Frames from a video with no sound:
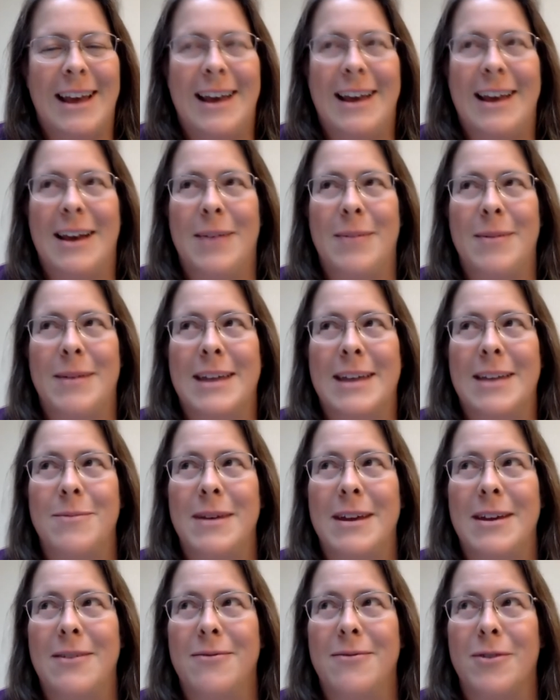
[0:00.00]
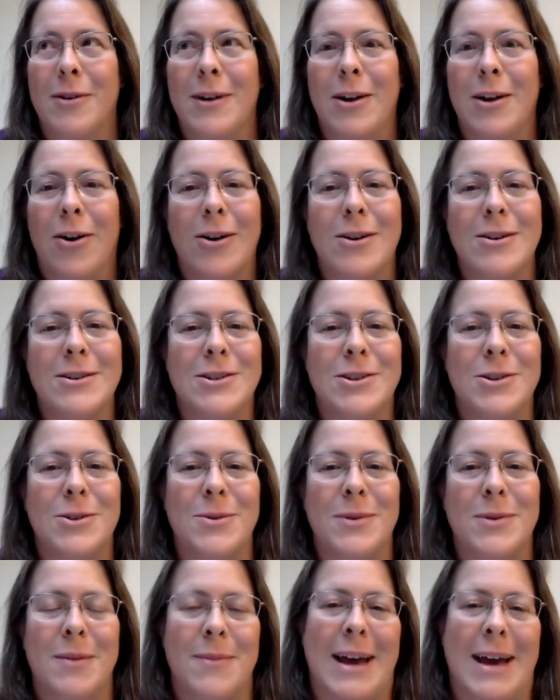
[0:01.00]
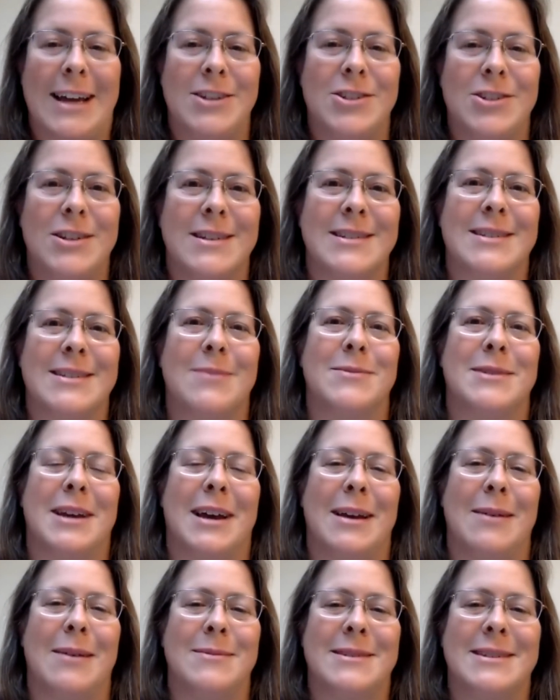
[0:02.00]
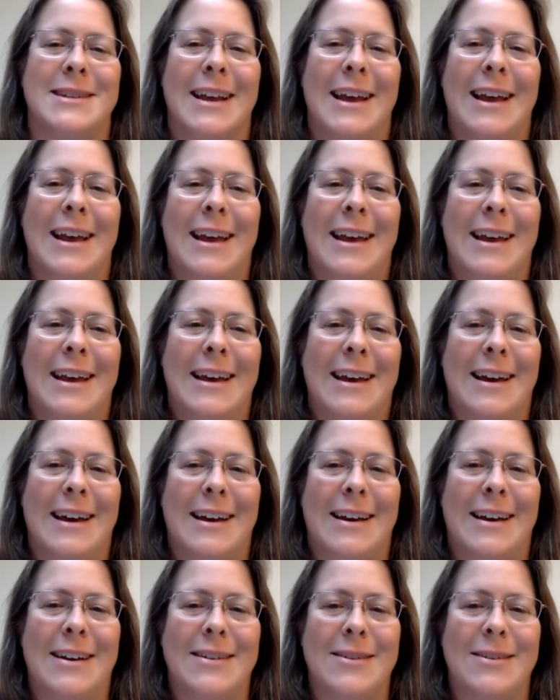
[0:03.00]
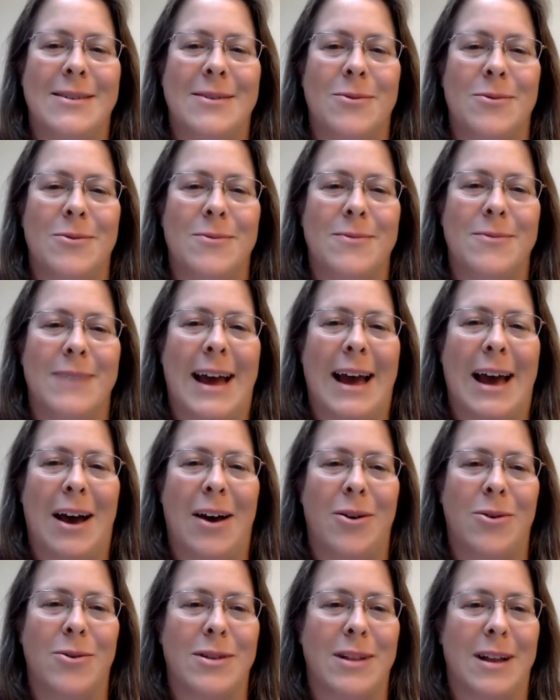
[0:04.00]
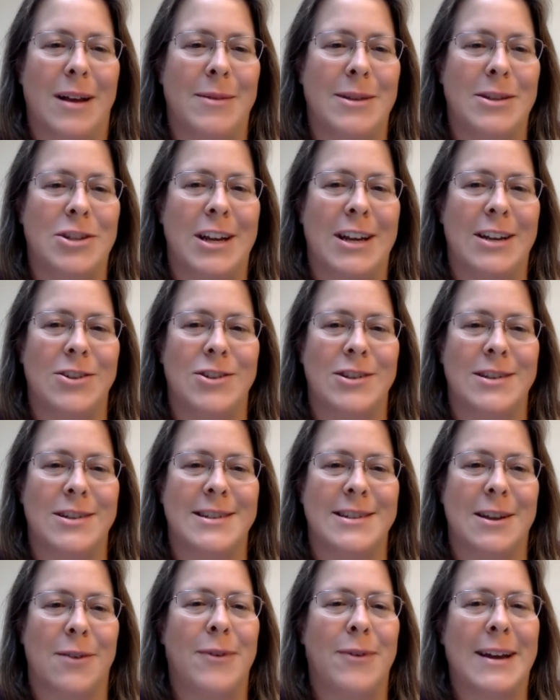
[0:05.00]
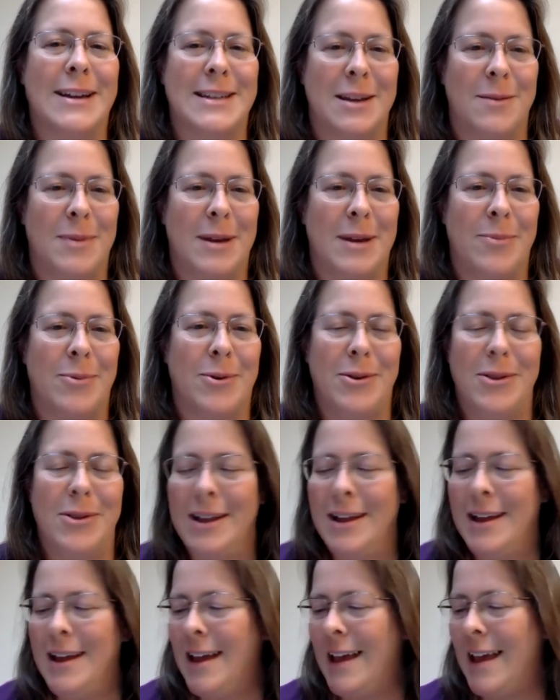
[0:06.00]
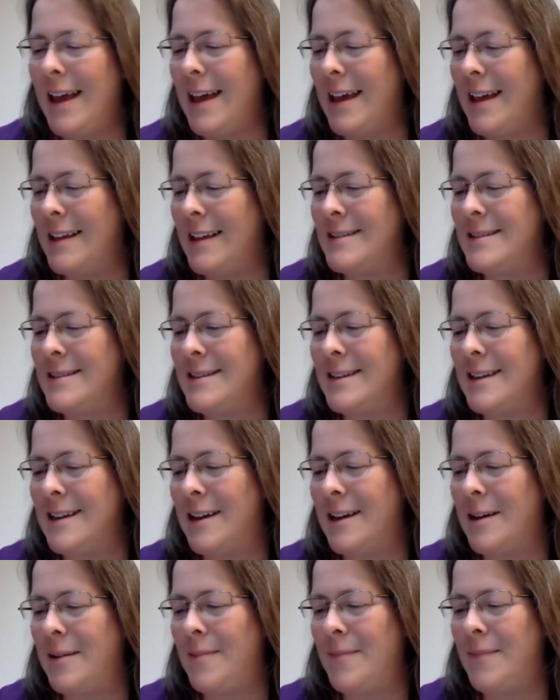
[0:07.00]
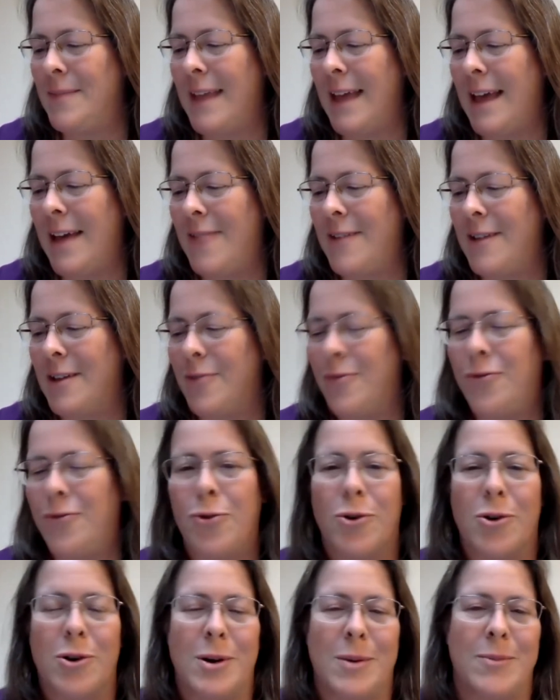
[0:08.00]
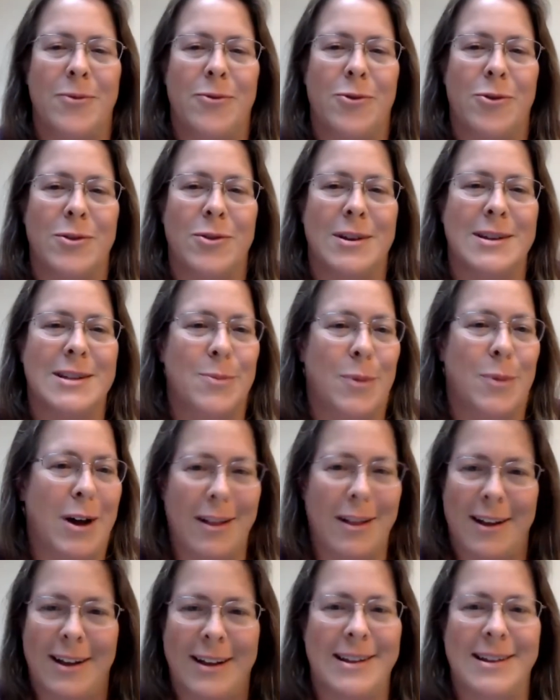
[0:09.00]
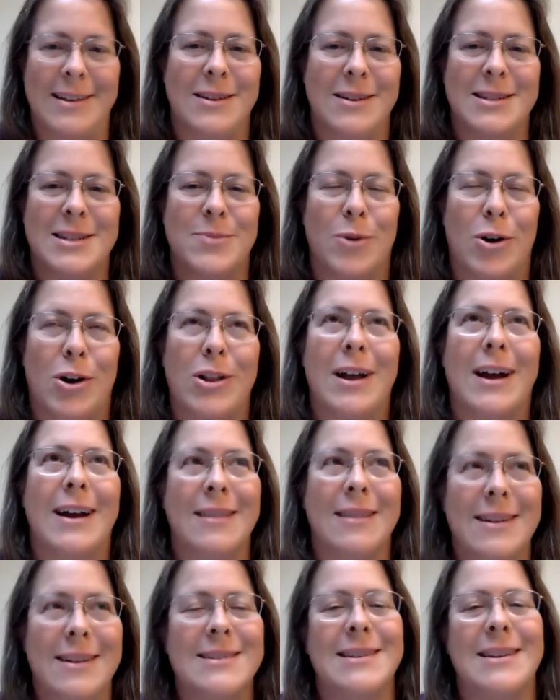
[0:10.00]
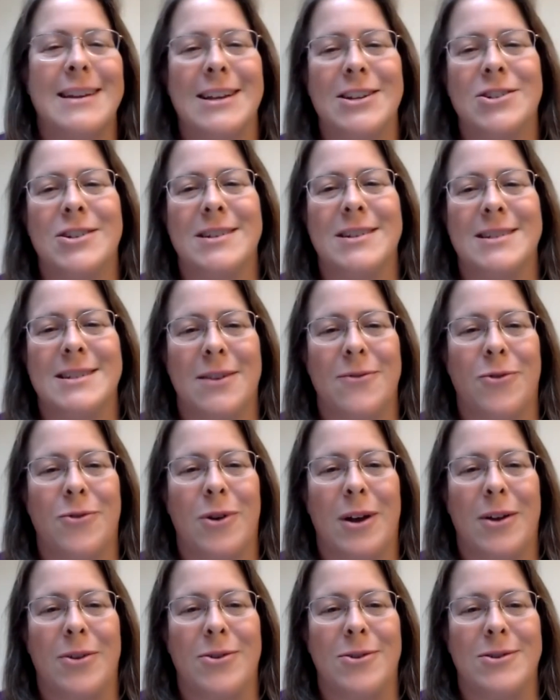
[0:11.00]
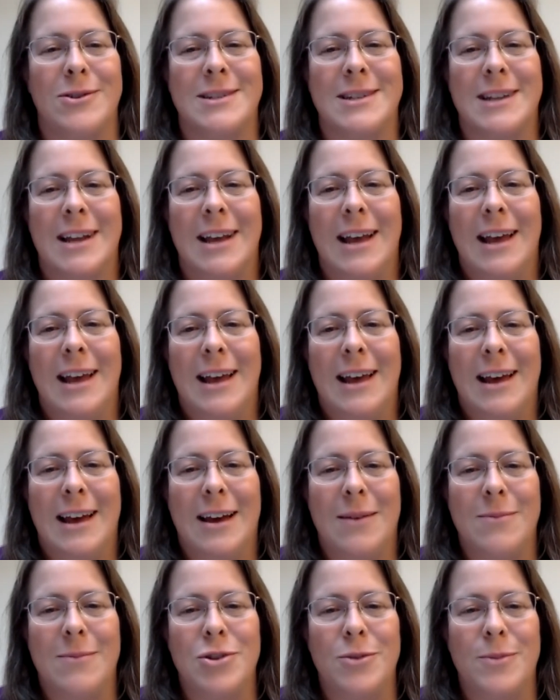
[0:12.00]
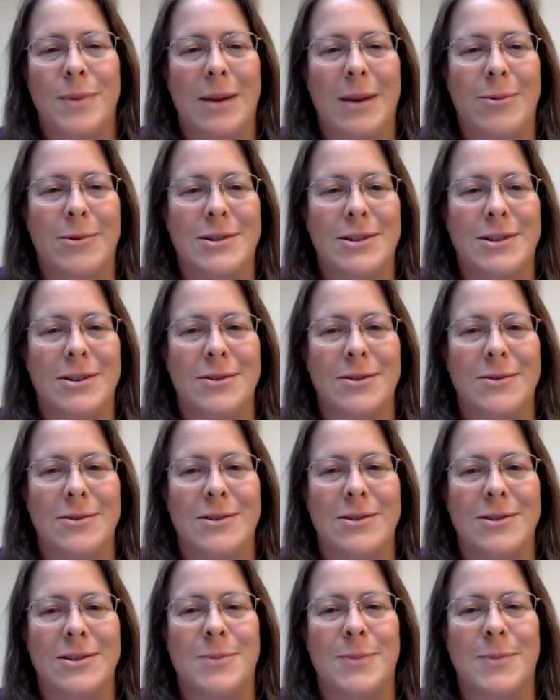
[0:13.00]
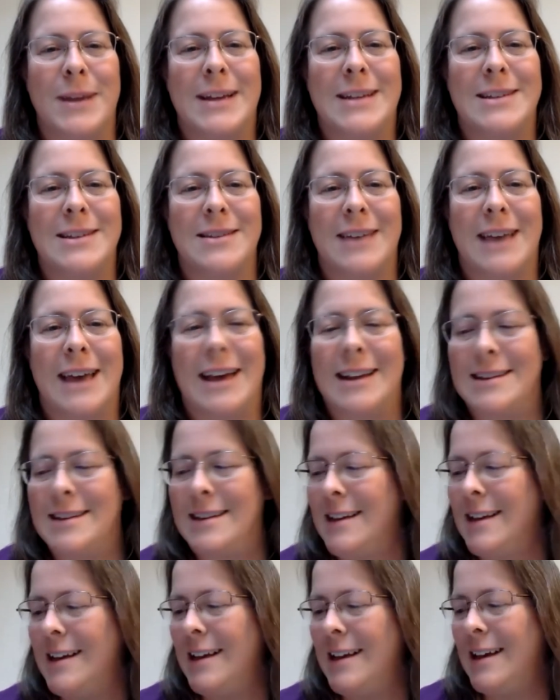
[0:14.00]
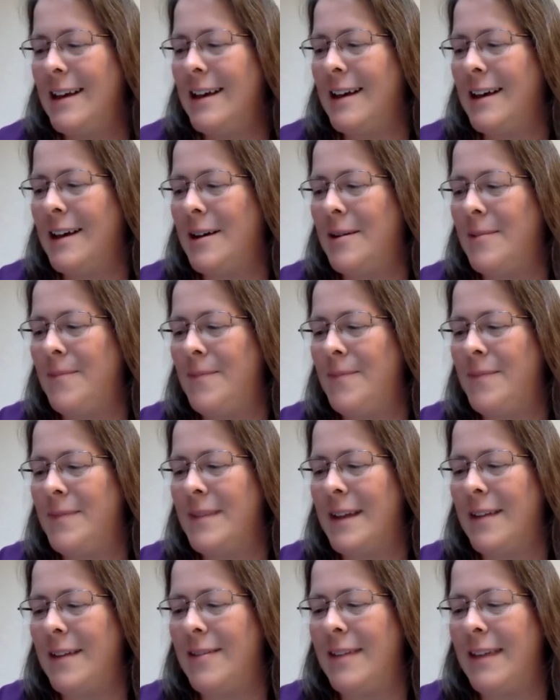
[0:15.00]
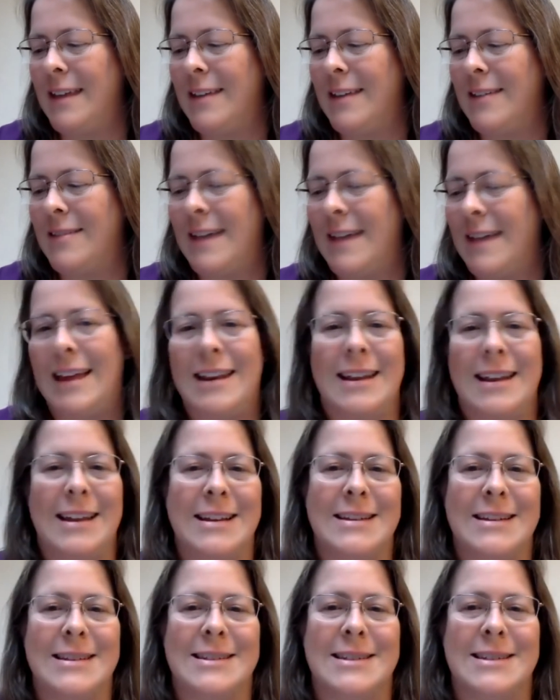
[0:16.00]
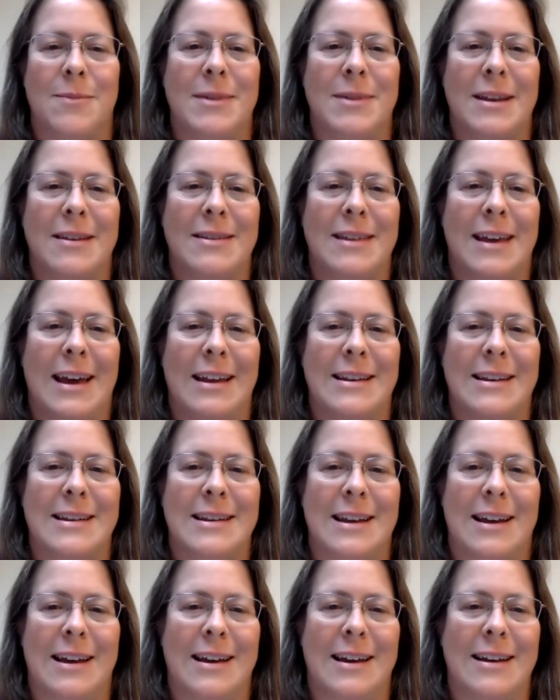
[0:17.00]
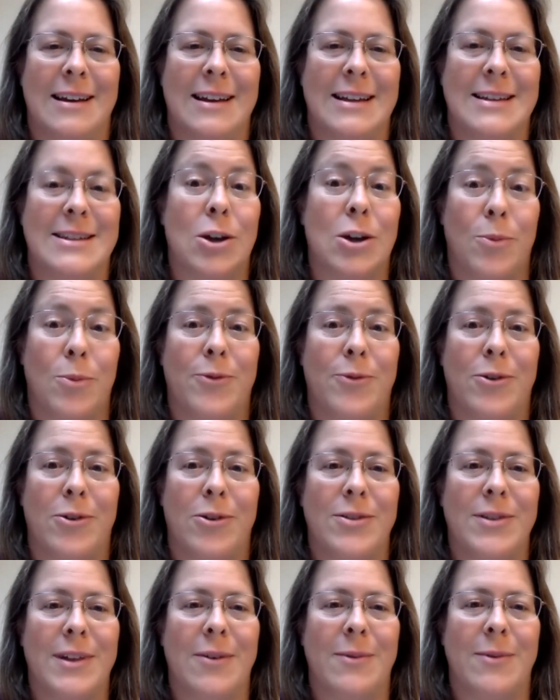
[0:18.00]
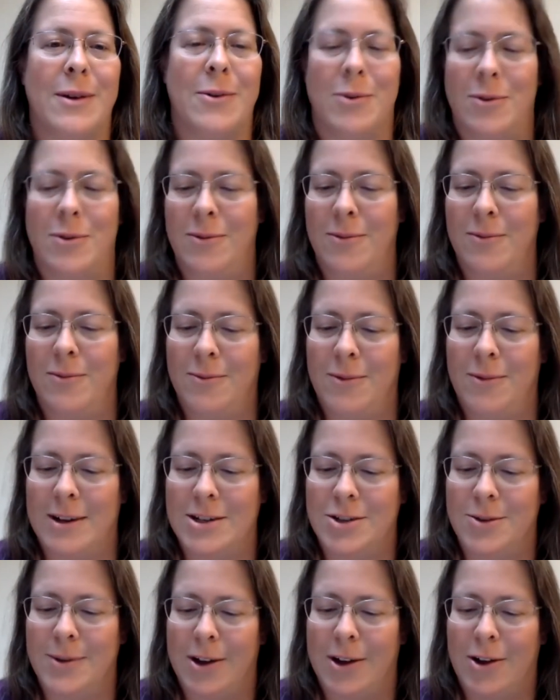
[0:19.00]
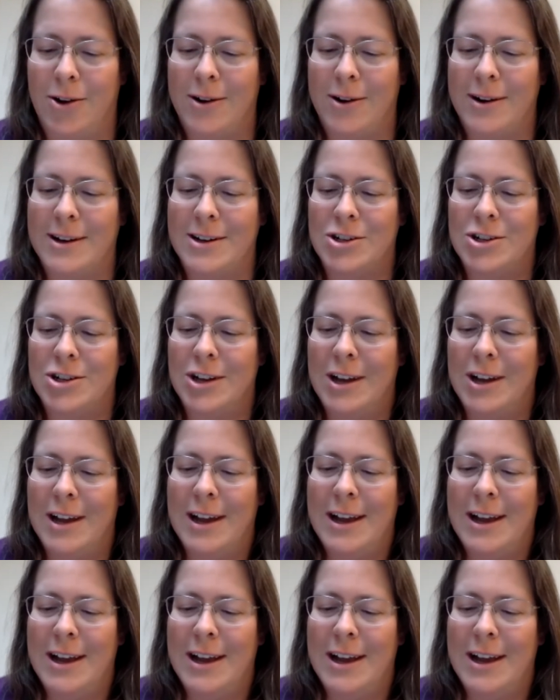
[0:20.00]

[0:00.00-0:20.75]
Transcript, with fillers: Um, it can be very hard to imagine sometimes uh, how climate change is affecting people. And um, having a forum for the small, uh, small island nations and for others um, to be able to, to speak to that um, I think that is something that uh, is hopeful that we would want to encourage.